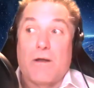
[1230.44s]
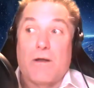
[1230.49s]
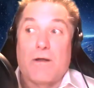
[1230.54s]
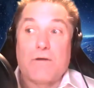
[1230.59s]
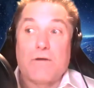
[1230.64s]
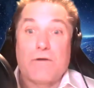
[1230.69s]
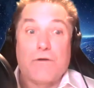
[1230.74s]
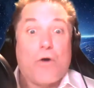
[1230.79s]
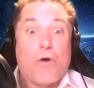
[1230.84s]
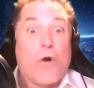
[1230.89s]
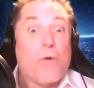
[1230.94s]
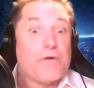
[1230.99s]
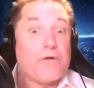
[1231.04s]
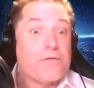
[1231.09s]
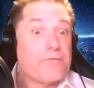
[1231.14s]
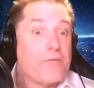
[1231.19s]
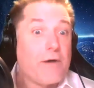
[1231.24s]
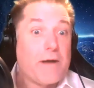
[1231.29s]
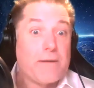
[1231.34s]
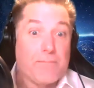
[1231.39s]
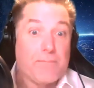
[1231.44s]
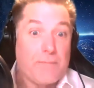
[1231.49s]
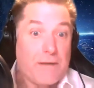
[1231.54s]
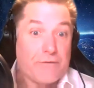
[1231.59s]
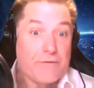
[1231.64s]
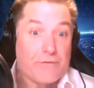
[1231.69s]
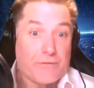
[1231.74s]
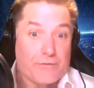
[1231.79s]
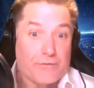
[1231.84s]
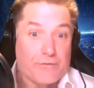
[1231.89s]
you always find
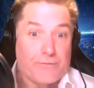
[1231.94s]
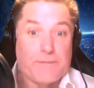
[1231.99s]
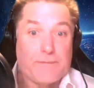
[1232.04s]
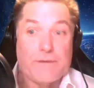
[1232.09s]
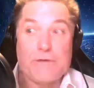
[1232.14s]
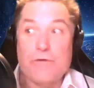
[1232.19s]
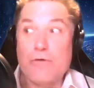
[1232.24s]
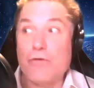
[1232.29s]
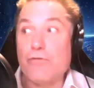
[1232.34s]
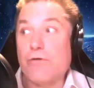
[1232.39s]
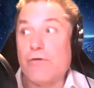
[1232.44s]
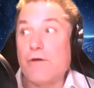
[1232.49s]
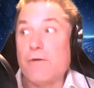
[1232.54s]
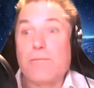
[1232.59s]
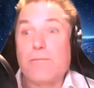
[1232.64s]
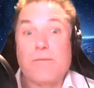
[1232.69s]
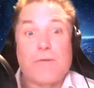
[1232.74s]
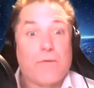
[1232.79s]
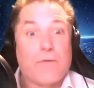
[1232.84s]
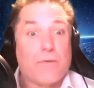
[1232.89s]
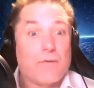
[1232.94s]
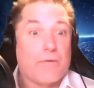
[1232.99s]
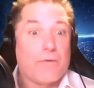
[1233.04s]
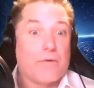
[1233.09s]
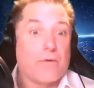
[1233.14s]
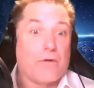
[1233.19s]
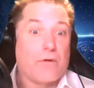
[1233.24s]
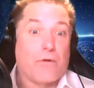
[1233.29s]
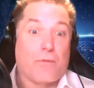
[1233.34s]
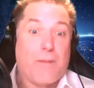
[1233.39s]
mentors, but usually,
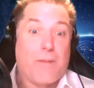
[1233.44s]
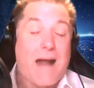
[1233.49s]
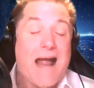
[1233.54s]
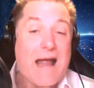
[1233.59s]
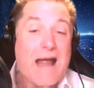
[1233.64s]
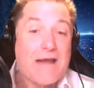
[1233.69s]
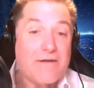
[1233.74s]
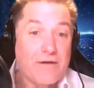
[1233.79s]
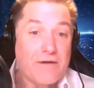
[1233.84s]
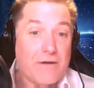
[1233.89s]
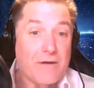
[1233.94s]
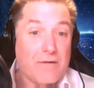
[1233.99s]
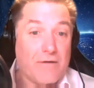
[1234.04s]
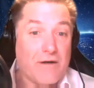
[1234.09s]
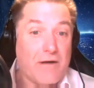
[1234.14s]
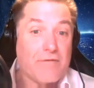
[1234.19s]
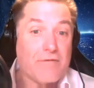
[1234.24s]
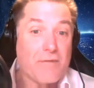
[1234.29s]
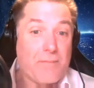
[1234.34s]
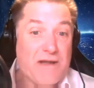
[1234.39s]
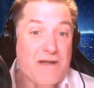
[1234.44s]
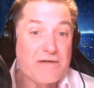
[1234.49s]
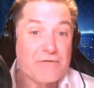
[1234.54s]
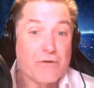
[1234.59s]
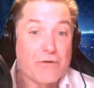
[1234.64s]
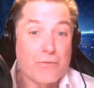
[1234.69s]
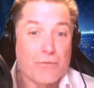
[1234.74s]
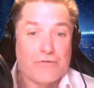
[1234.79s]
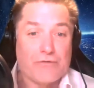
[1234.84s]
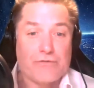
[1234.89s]
you know, my idea of a
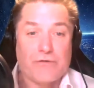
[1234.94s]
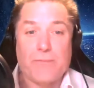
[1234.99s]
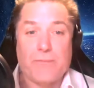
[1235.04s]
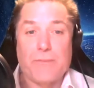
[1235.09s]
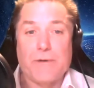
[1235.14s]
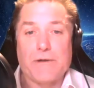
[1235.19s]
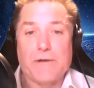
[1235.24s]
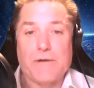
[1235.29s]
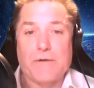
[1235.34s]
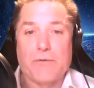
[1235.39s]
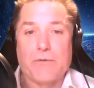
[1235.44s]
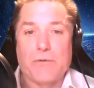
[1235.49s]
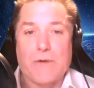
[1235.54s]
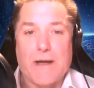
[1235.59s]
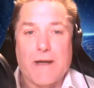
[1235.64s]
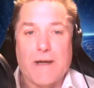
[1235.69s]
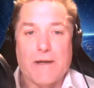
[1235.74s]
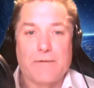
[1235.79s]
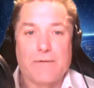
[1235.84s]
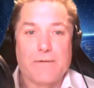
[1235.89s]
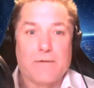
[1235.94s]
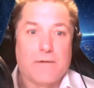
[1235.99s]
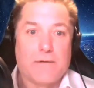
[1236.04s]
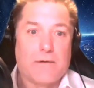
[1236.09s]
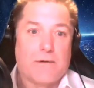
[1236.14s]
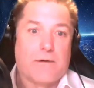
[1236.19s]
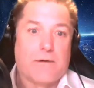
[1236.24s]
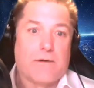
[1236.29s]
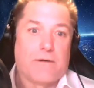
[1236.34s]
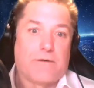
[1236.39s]
mentor was somebody who had
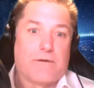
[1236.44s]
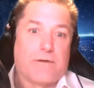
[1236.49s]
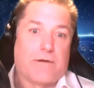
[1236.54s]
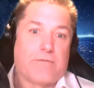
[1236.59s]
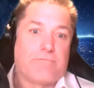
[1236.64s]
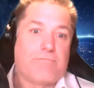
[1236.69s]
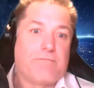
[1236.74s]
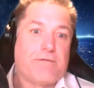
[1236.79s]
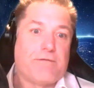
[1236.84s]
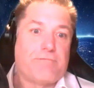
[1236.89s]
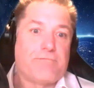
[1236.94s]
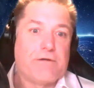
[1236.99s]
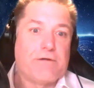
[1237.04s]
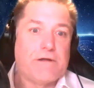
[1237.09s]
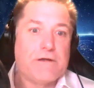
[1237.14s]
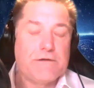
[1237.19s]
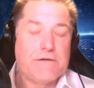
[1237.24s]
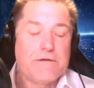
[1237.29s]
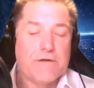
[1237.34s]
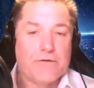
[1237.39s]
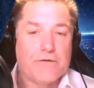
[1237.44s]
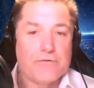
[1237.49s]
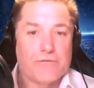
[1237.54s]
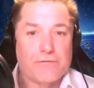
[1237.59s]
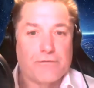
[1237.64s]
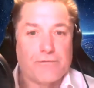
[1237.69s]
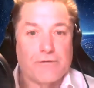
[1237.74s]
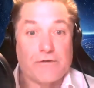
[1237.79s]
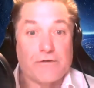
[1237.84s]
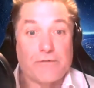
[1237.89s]
10, 15 years
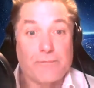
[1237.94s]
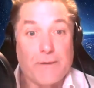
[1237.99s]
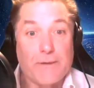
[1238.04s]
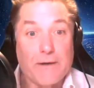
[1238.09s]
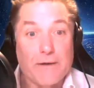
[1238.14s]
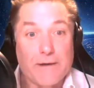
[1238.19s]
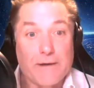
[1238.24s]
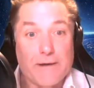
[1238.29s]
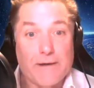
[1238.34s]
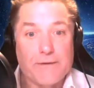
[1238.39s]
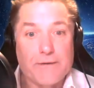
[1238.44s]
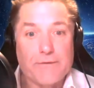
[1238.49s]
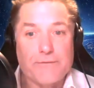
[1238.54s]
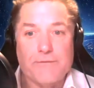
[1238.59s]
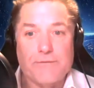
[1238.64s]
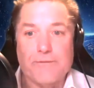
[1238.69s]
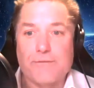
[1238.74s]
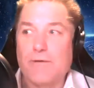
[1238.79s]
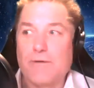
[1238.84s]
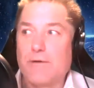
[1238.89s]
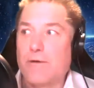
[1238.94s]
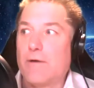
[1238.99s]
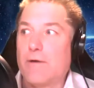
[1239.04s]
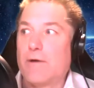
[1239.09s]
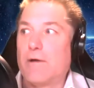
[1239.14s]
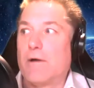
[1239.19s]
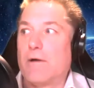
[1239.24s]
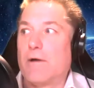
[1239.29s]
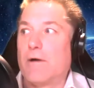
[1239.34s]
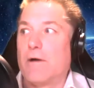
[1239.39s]
of experience.
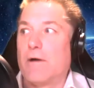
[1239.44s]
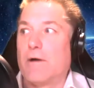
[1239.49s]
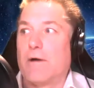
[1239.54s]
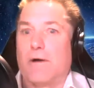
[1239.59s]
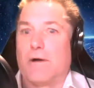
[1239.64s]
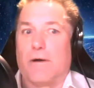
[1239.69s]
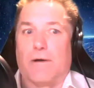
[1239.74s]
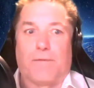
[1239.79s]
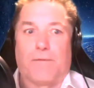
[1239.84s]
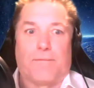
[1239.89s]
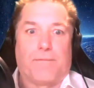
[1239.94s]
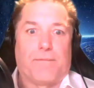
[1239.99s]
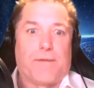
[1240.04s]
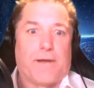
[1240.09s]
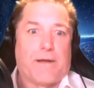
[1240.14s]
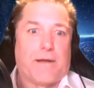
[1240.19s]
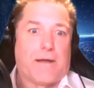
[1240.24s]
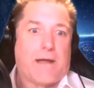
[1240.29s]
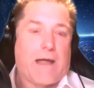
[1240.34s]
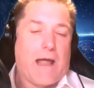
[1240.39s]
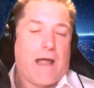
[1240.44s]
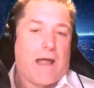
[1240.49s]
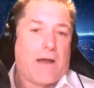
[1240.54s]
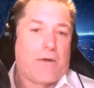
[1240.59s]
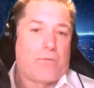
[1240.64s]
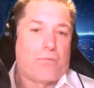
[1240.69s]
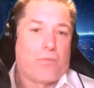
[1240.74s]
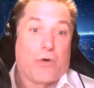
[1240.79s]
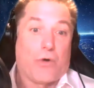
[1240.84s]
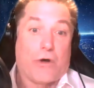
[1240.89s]
They
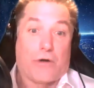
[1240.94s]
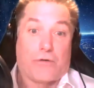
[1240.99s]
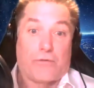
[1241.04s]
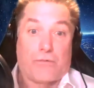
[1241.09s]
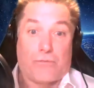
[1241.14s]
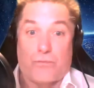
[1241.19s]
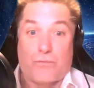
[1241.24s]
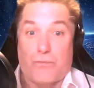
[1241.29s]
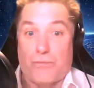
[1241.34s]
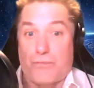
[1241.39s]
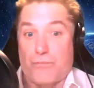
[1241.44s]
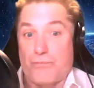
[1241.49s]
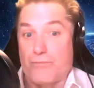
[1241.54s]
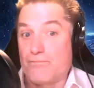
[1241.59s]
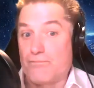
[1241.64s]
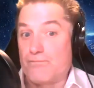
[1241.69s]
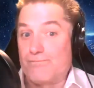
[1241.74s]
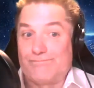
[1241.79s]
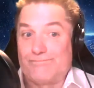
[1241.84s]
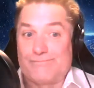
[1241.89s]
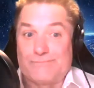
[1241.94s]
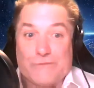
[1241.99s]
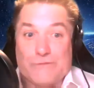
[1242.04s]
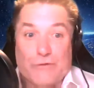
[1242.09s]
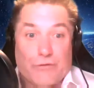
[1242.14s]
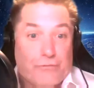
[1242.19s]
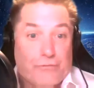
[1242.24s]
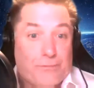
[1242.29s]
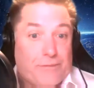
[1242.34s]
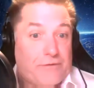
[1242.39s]
had worked, you
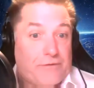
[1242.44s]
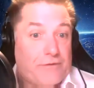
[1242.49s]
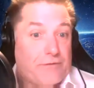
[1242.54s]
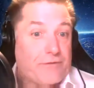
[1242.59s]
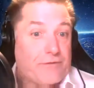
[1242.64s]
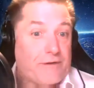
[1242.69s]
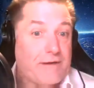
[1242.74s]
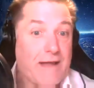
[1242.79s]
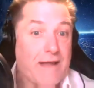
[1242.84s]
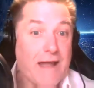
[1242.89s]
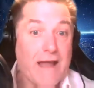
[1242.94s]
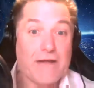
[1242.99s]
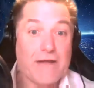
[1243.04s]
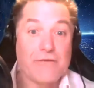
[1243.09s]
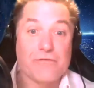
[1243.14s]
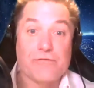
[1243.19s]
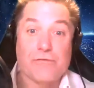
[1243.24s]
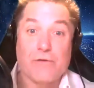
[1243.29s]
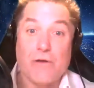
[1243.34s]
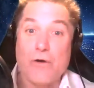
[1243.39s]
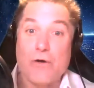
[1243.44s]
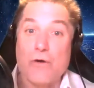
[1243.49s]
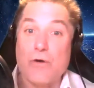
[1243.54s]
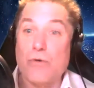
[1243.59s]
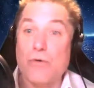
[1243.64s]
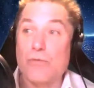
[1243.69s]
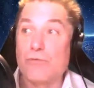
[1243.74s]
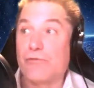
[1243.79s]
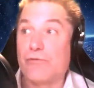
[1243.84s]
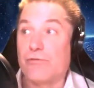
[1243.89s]
know, specific
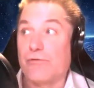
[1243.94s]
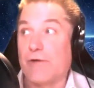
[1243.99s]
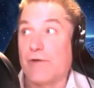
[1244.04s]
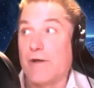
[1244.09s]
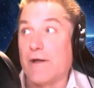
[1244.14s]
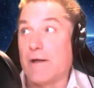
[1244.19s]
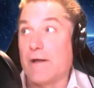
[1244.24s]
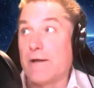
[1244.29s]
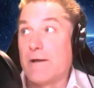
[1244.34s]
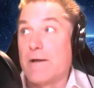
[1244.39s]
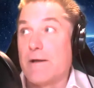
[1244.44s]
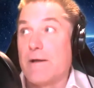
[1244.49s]
caseloads. They